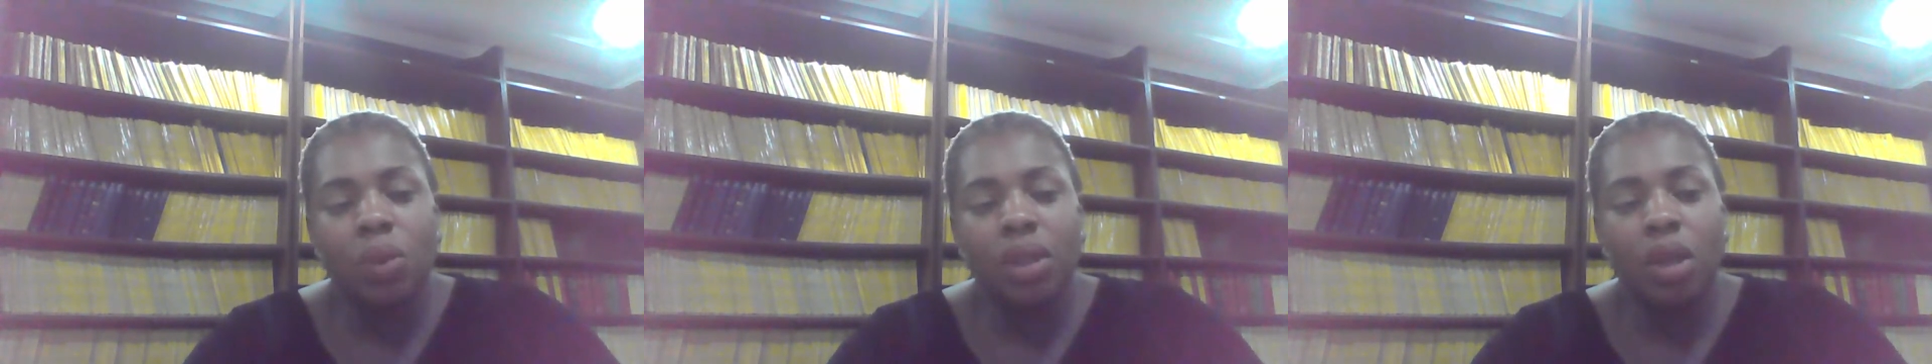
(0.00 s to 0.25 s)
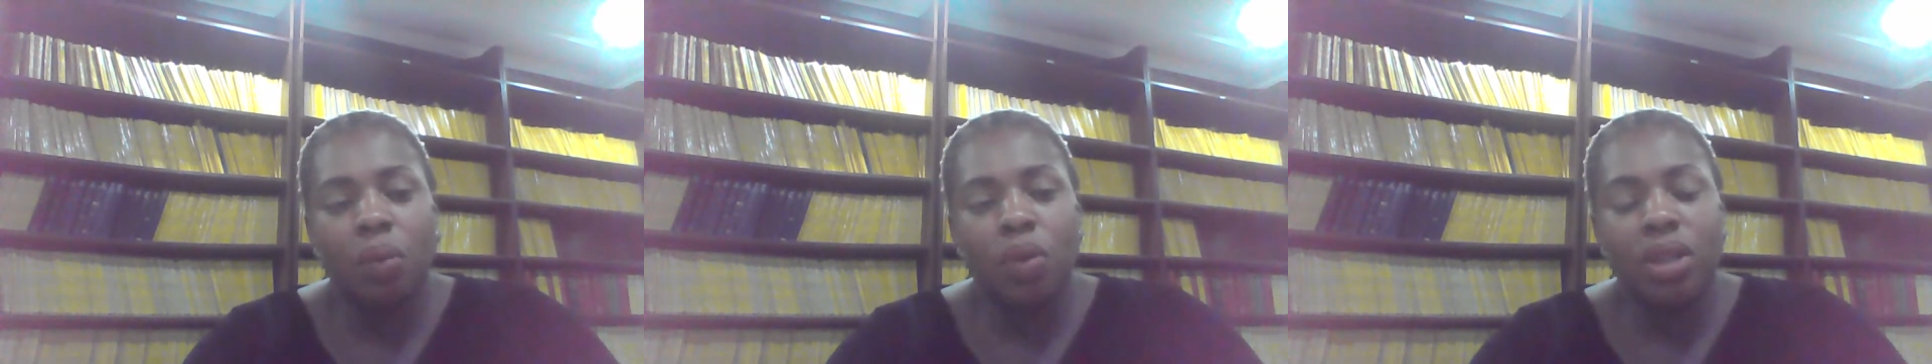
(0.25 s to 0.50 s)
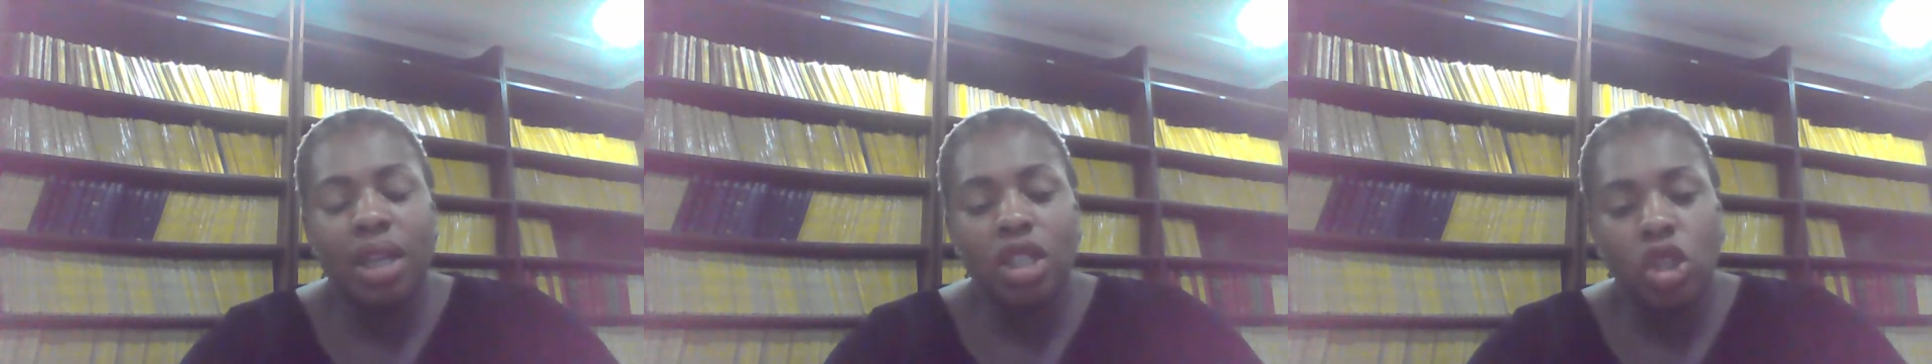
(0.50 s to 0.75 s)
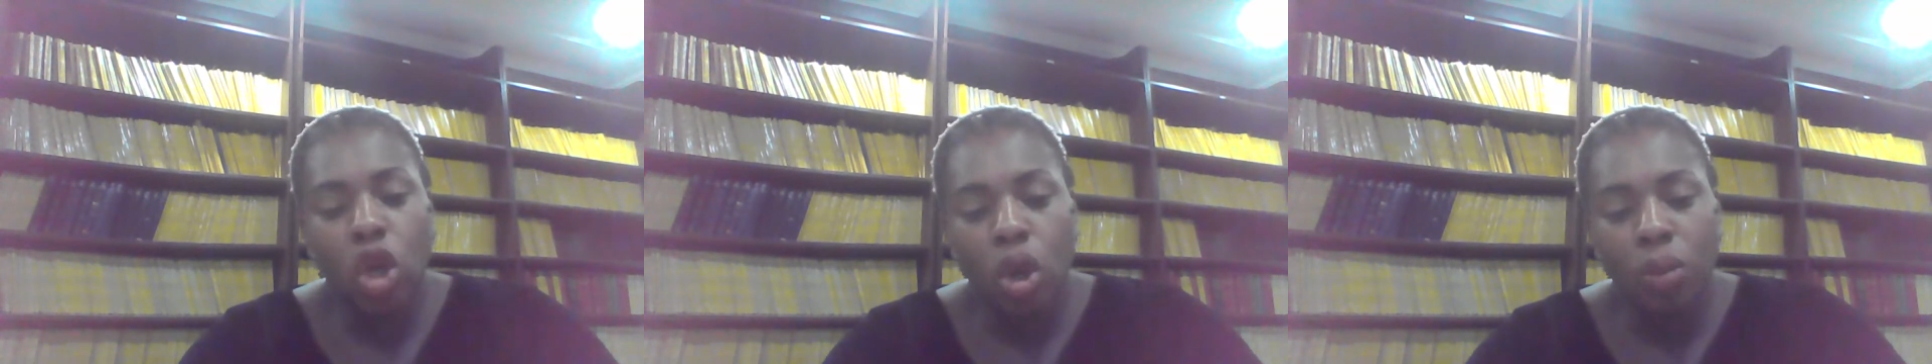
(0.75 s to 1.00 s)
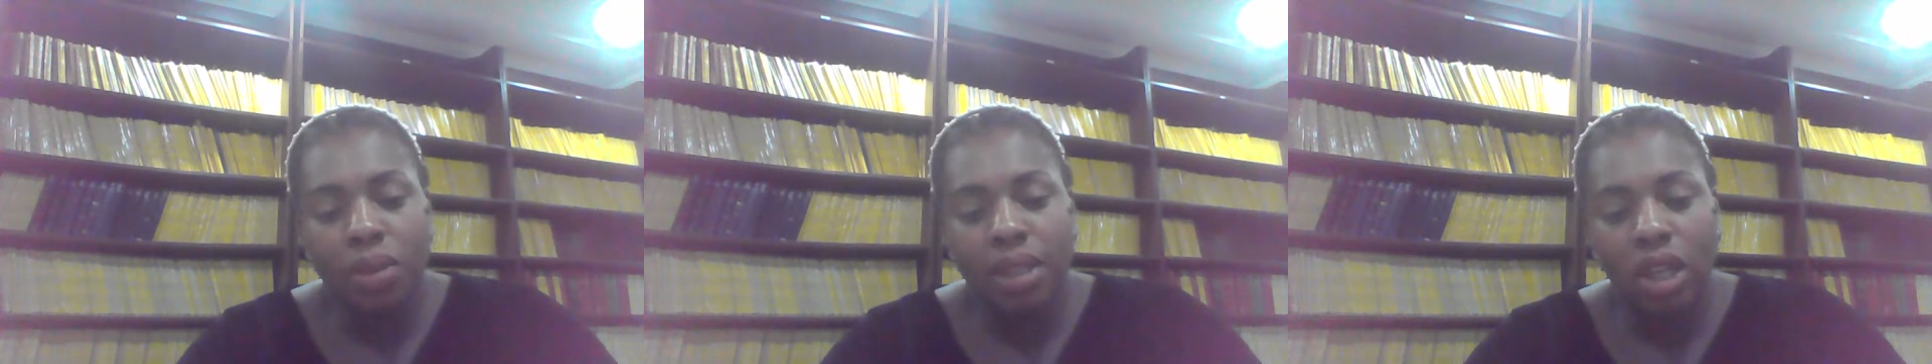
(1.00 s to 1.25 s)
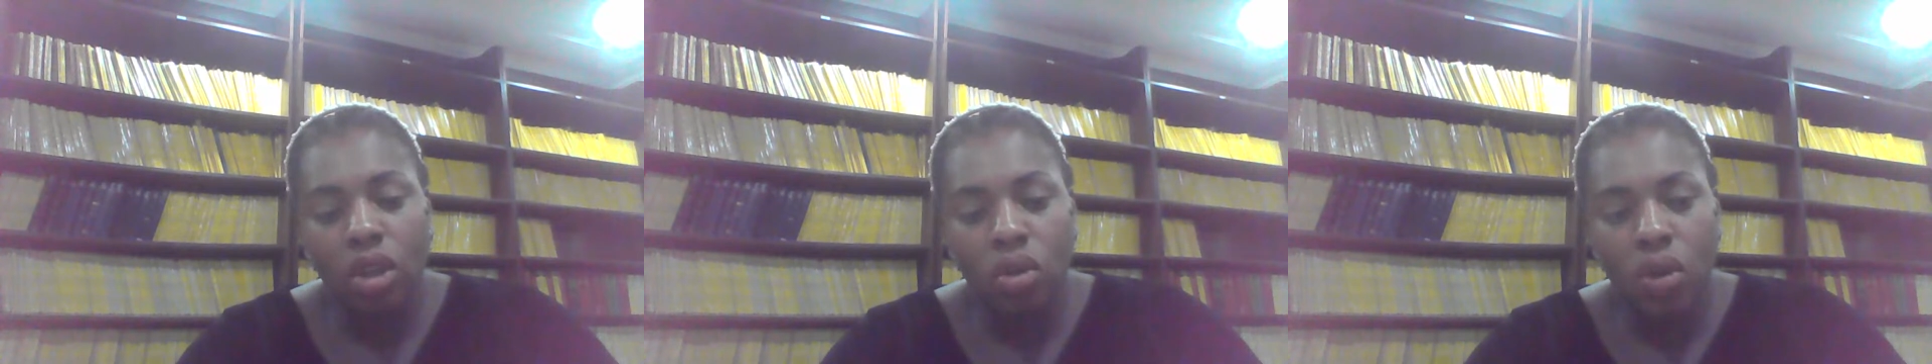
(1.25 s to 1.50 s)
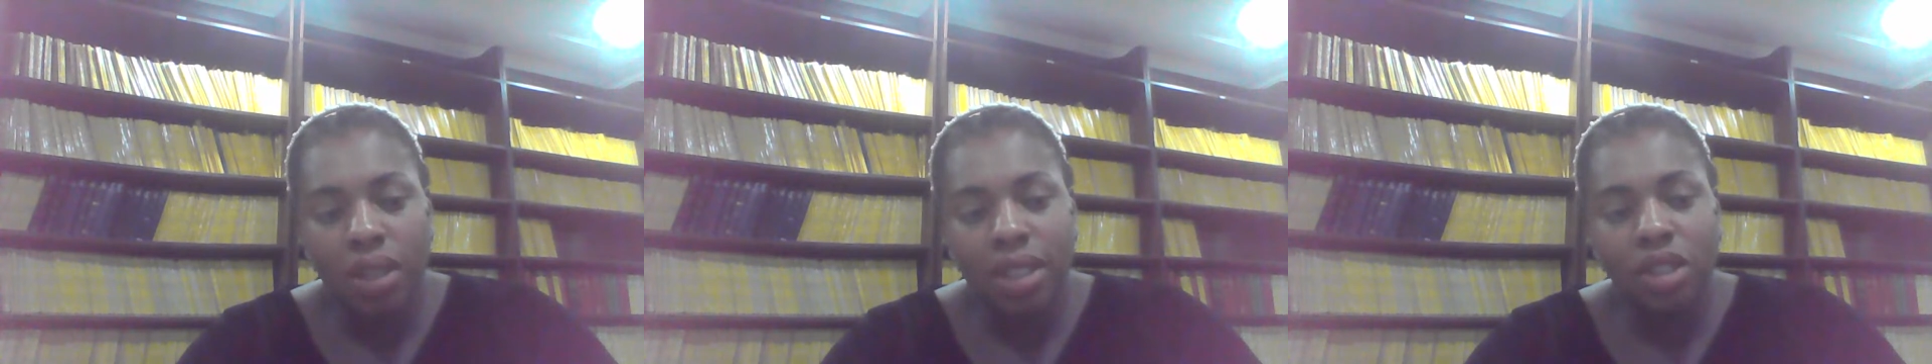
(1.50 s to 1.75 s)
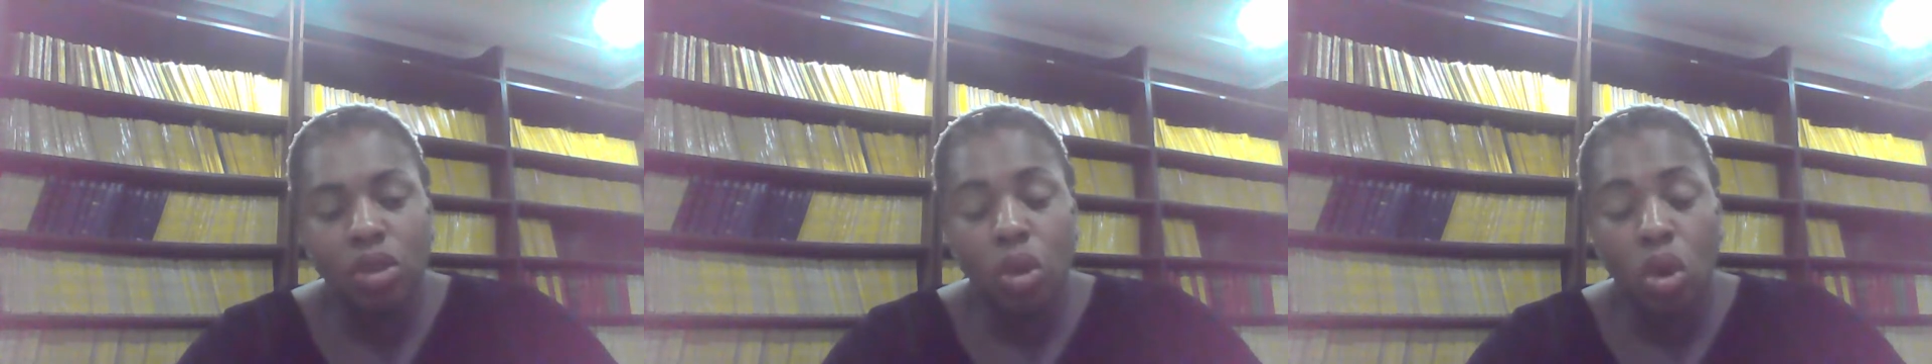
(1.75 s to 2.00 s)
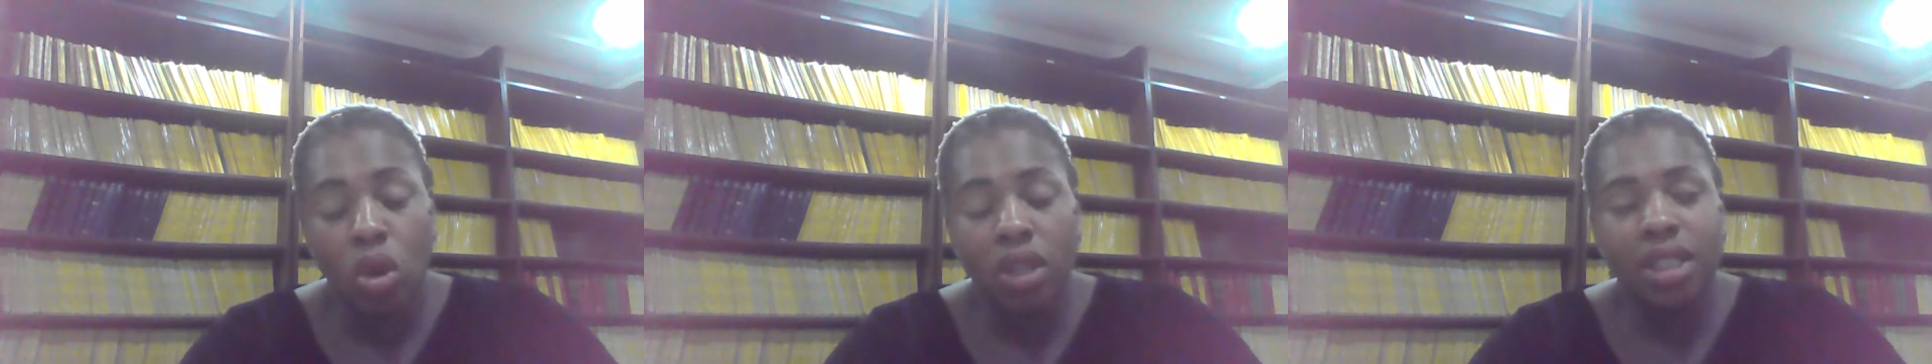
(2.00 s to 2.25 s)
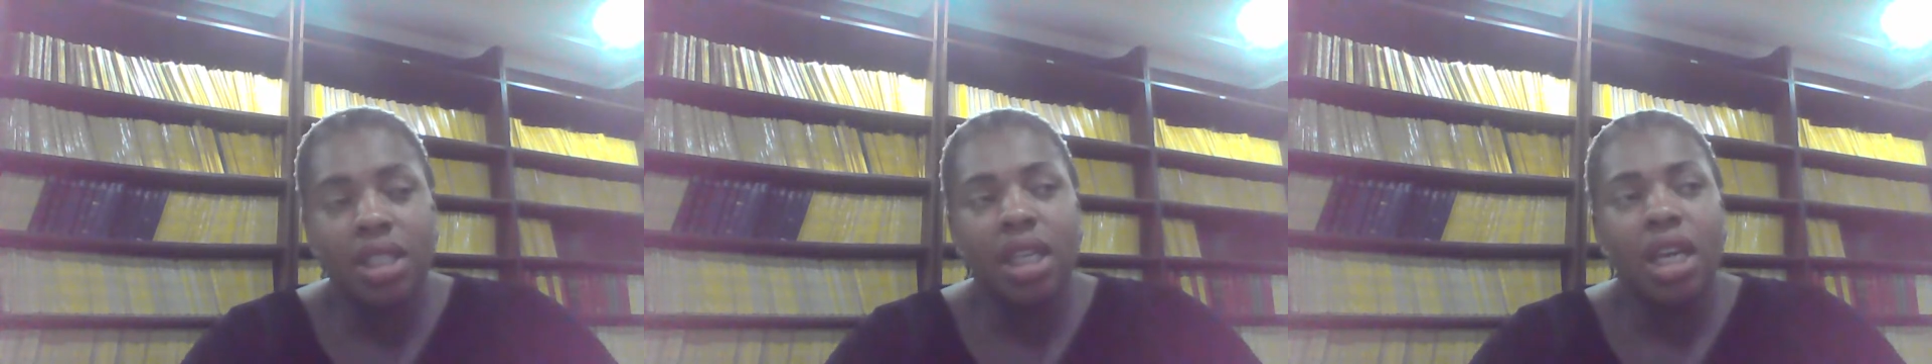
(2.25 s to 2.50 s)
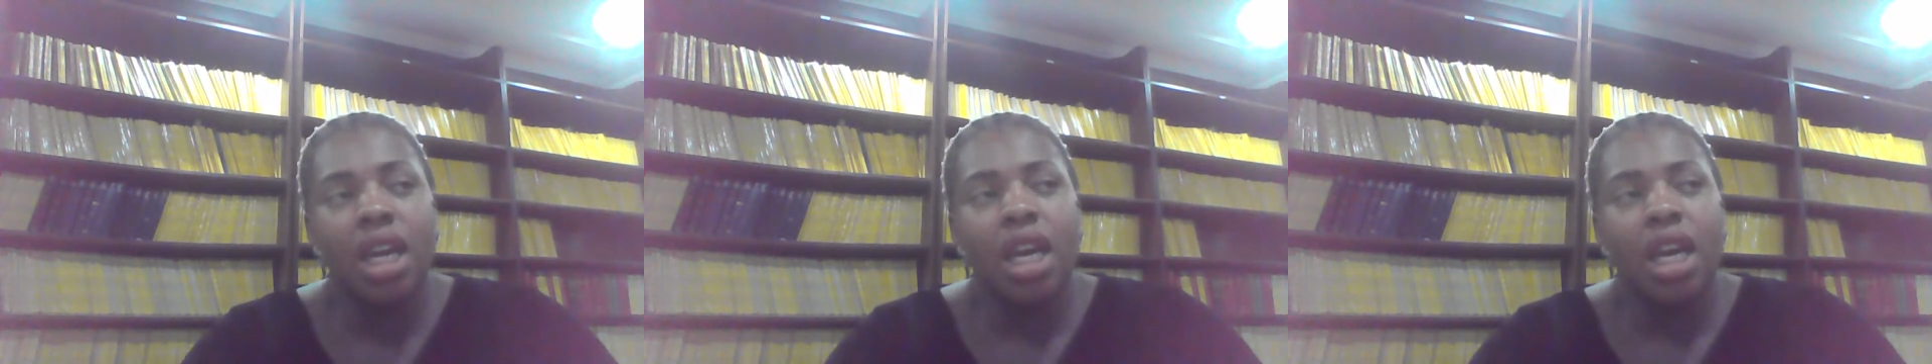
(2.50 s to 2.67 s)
when the witness comes in court to court,